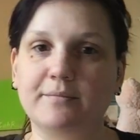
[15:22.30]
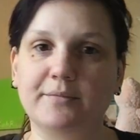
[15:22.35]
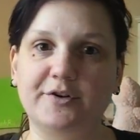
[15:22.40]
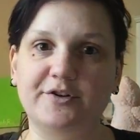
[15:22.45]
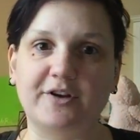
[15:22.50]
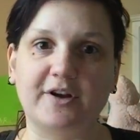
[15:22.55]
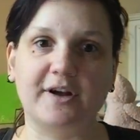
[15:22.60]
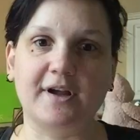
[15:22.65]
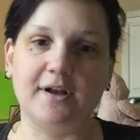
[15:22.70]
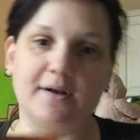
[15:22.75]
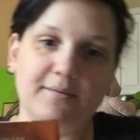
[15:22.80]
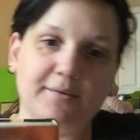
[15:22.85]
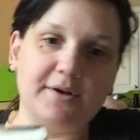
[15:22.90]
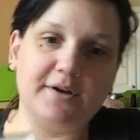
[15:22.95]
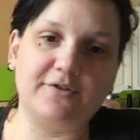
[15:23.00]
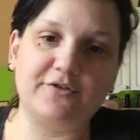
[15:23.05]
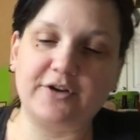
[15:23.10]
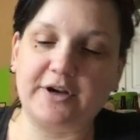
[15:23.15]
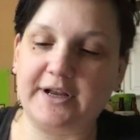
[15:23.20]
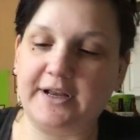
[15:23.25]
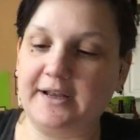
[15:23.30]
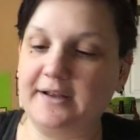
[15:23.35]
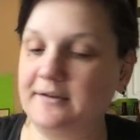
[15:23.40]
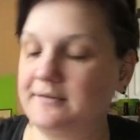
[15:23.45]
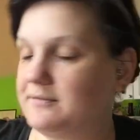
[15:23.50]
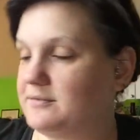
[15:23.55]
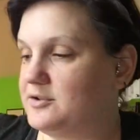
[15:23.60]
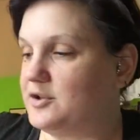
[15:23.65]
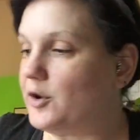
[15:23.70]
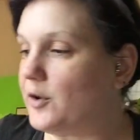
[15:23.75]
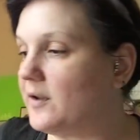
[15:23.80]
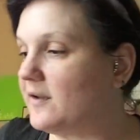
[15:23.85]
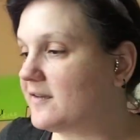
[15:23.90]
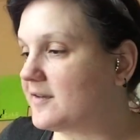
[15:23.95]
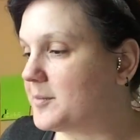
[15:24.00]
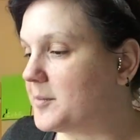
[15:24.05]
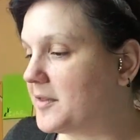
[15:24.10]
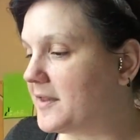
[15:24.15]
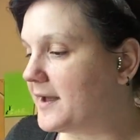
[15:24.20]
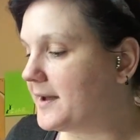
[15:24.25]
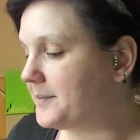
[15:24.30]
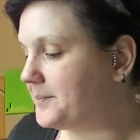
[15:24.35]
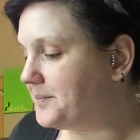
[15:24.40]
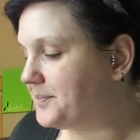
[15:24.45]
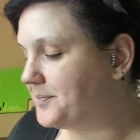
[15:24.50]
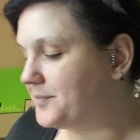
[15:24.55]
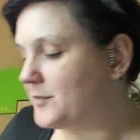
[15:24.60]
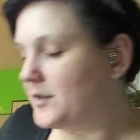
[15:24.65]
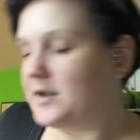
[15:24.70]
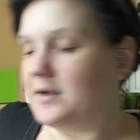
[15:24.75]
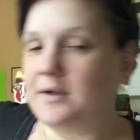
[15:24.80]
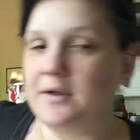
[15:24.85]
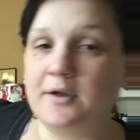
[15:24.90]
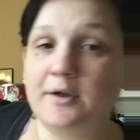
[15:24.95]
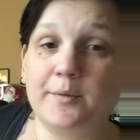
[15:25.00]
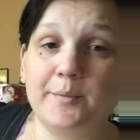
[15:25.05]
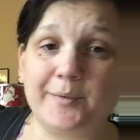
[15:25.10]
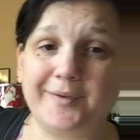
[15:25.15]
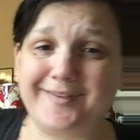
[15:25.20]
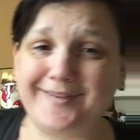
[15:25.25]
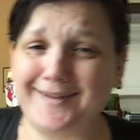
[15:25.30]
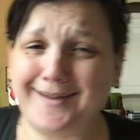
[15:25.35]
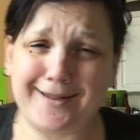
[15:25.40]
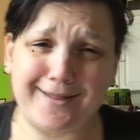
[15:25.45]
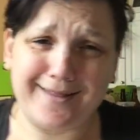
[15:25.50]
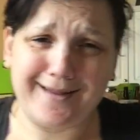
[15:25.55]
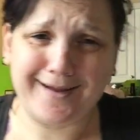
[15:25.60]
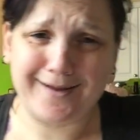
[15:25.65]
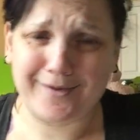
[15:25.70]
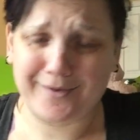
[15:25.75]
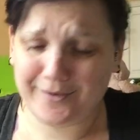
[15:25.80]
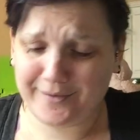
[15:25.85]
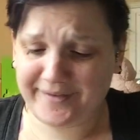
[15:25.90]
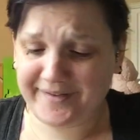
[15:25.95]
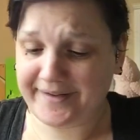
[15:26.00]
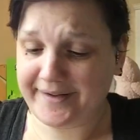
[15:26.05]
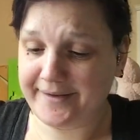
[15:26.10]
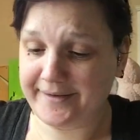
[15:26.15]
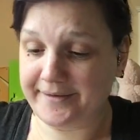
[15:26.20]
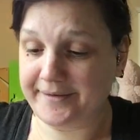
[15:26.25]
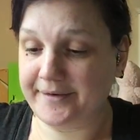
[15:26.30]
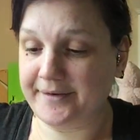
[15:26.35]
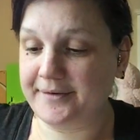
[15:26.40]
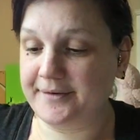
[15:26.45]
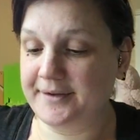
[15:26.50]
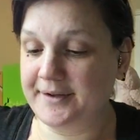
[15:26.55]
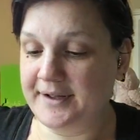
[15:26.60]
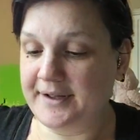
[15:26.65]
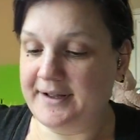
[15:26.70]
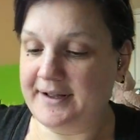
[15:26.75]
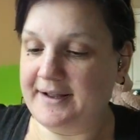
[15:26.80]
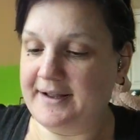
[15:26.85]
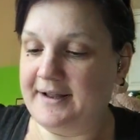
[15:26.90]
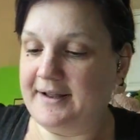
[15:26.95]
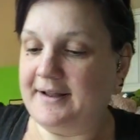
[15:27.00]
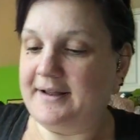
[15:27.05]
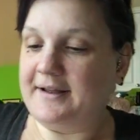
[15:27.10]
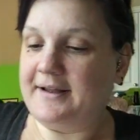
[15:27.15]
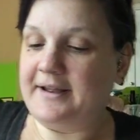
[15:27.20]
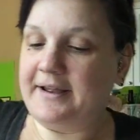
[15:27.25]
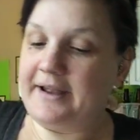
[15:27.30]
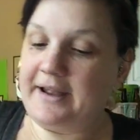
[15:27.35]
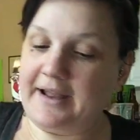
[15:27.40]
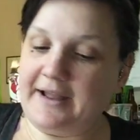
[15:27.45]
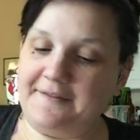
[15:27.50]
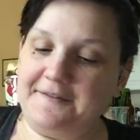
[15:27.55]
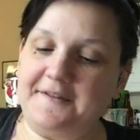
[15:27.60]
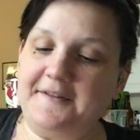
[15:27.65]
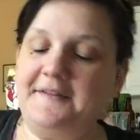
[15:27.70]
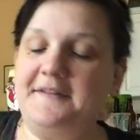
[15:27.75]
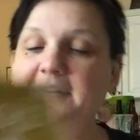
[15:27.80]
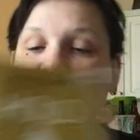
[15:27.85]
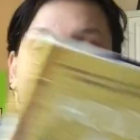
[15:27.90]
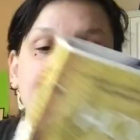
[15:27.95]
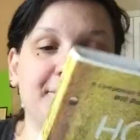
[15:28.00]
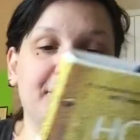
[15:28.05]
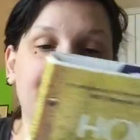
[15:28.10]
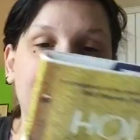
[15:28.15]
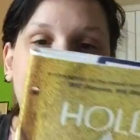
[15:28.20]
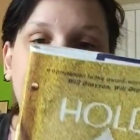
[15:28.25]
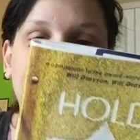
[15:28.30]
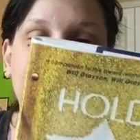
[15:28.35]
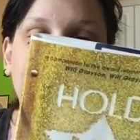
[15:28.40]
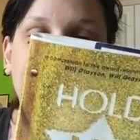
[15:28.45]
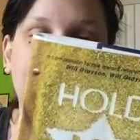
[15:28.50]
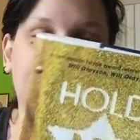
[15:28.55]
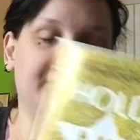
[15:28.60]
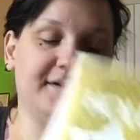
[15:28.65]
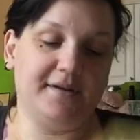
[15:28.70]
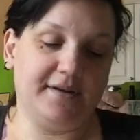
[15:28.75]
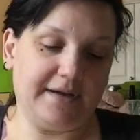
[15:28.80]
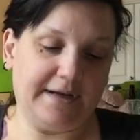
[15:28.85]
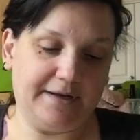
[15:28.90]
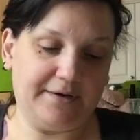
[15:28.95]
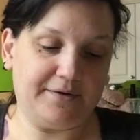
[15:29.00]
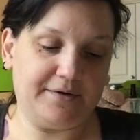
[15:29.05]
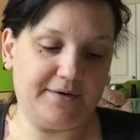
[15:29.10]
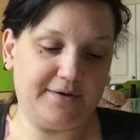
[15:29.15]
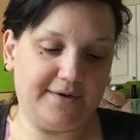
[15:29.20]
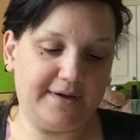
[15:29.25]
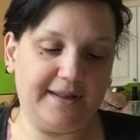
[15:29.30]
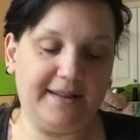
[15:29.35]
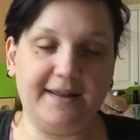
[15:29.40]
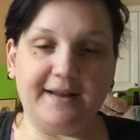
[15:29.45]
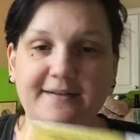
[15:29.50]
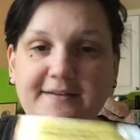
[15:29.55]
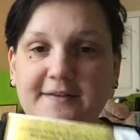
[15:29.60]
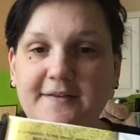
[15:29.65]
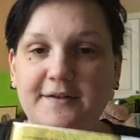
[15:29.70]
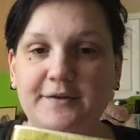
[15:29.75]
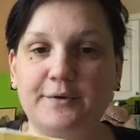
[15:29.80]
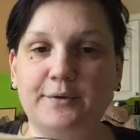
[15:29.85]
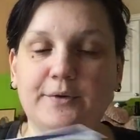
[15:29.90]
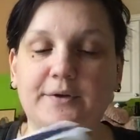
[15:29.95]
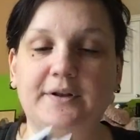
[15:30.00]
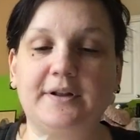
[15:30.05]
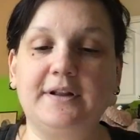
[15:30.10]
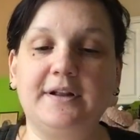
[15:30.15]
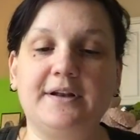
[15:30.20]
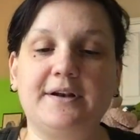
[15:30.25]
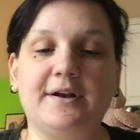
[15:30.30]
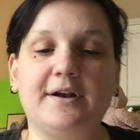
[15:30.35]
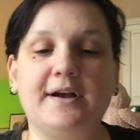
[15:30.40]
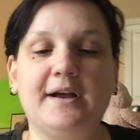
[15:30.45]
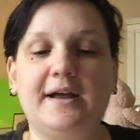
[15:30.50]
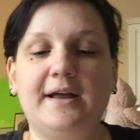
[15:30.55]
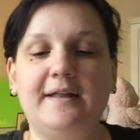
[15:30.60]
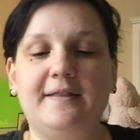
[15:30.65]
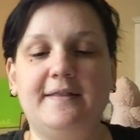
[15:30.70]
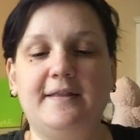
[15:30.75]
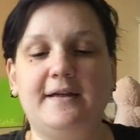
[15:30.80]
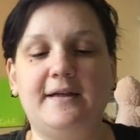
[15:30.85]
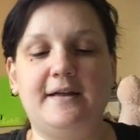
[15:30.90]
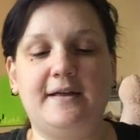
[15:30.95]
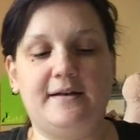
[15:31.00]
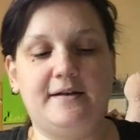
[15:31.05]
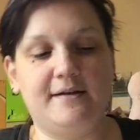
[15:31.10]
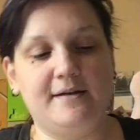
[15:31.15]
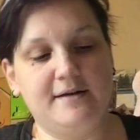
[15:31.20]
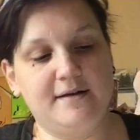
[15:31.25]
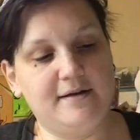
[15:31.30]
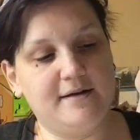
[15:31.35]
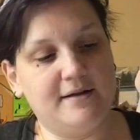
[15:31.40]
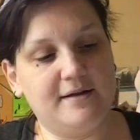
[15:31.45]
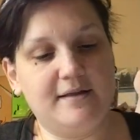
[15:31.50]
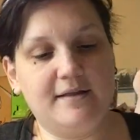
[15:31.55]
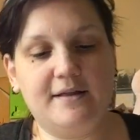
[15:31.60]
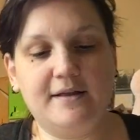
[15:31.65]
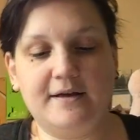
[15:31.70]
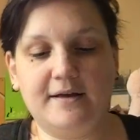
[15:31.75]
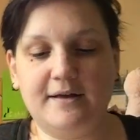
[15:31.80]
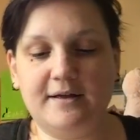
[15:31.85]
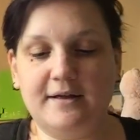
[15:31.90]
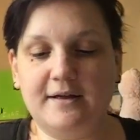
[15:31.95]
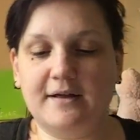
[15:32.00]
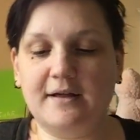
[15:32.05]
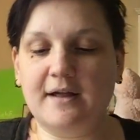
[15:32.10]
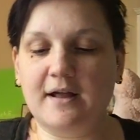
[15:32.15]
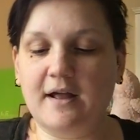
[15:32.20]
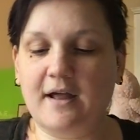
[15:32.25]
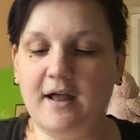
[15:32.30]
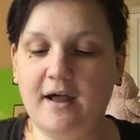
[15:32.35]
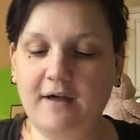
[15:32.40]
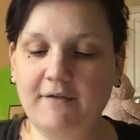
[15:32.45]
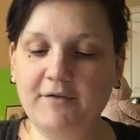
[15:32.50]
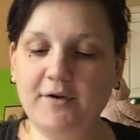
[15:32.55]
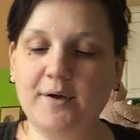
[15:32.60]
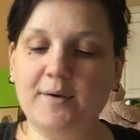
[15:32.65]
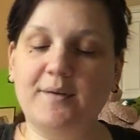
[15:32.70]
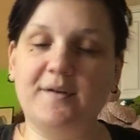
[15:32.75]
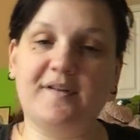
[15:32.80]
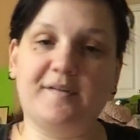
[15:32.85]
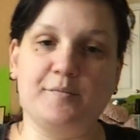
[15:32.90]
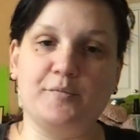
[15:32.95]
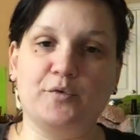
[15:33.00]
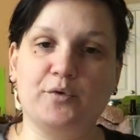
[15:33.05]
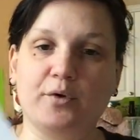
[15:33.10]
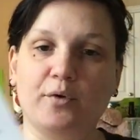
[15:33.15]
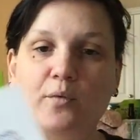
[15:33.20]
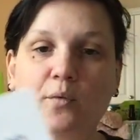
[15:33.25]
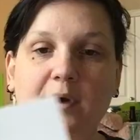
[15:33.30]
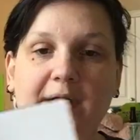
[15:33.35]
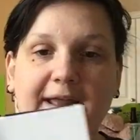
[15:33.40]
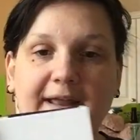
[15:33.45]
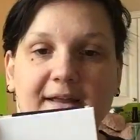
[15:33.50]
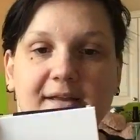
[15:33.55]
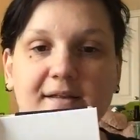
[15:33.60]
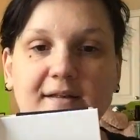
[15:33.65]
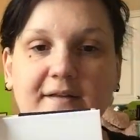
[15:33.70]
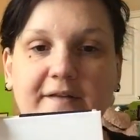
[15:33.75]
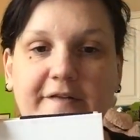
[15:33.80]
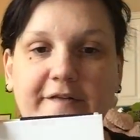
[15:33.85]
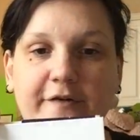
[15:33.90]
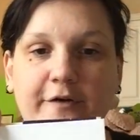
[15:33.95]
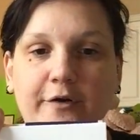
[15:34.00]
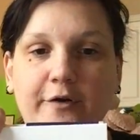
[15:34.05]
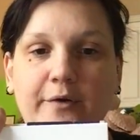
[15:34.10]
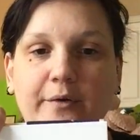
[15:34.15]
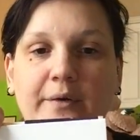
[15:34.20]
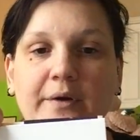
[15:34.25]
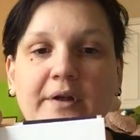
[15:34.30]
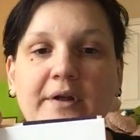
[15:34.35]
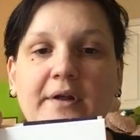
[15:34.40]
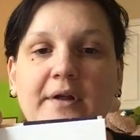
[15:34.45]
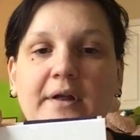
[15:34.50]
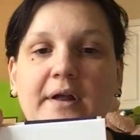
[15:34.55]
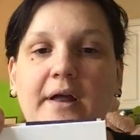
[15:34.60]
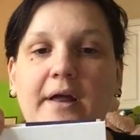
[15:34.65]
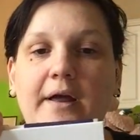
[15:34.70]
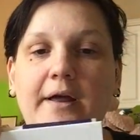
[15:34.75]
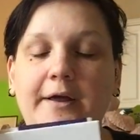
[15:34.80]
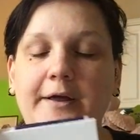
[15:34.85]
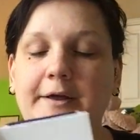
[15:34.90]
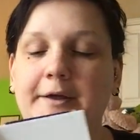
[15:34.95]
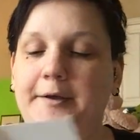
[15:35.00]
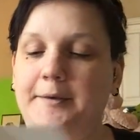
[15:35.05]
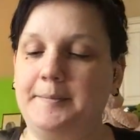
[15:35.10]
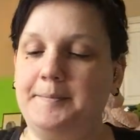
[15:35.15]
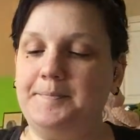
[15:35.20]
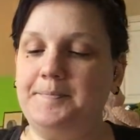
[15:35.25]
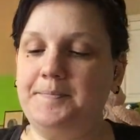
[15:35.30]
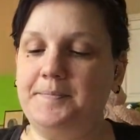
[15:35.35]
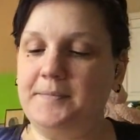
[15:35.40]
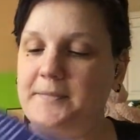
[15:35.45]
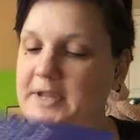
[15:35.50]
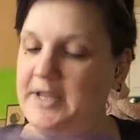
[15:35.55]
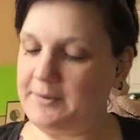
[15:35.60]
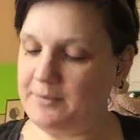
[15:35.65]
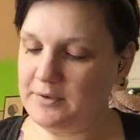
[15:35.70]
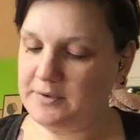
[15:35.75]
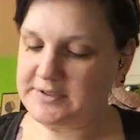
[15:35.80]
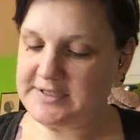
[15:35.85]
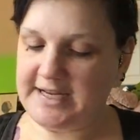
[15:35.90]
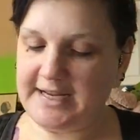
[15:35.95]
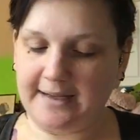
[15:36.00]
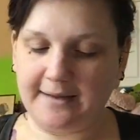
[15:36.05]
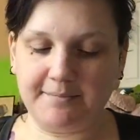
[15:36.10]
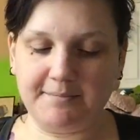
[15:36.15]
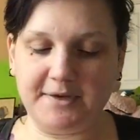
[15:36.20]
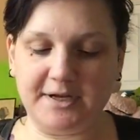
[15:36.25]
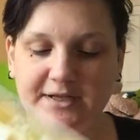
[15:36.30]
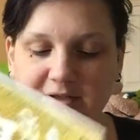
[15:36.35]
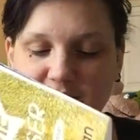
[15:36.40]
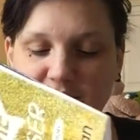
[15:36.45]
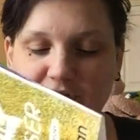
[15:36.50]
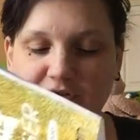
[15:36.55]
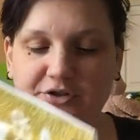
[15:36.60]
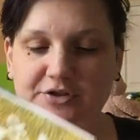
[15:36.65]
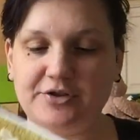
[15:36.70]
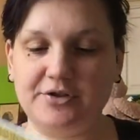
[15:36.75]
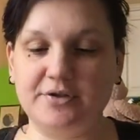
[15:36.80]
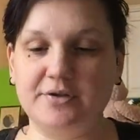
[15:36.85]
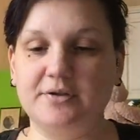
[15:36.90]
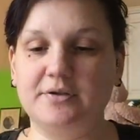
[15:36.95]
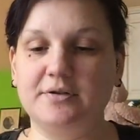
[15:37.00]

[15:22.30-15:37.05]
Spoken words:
which I kind of want to try doing some of that. We'll see how that goes. I don't know. And then this one, I don't know. I liked the gold glitter, and then the cover was more white. So it won't take much